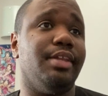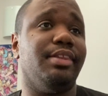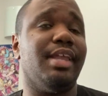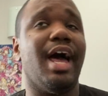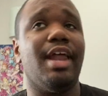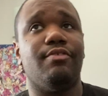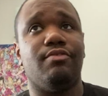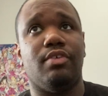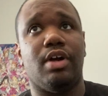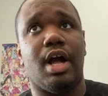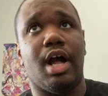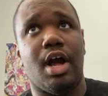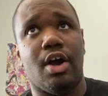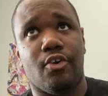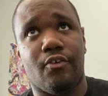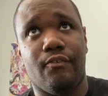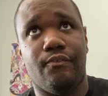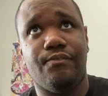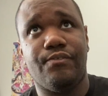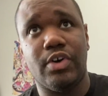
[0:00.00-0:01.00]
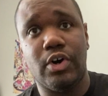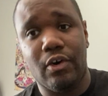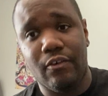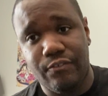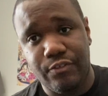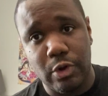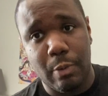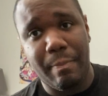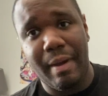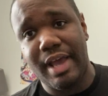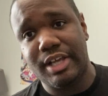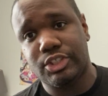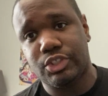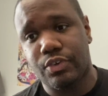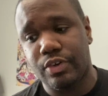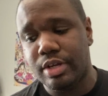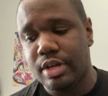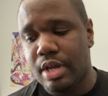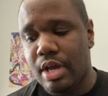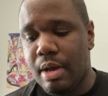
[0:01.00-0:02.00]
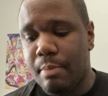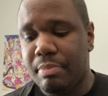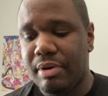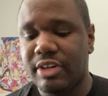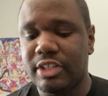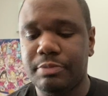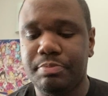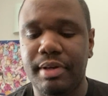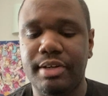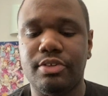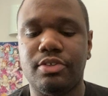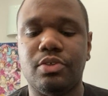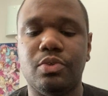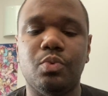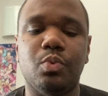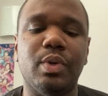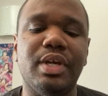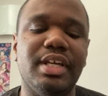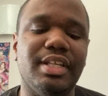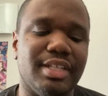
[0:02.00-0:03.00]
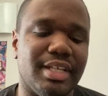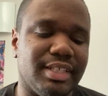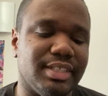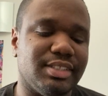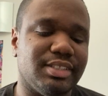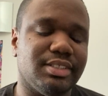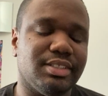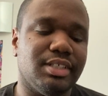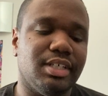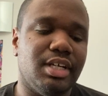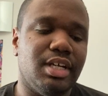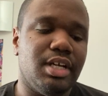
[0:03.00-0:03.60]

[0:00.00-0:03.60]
not her full backstory, but explain her weakness.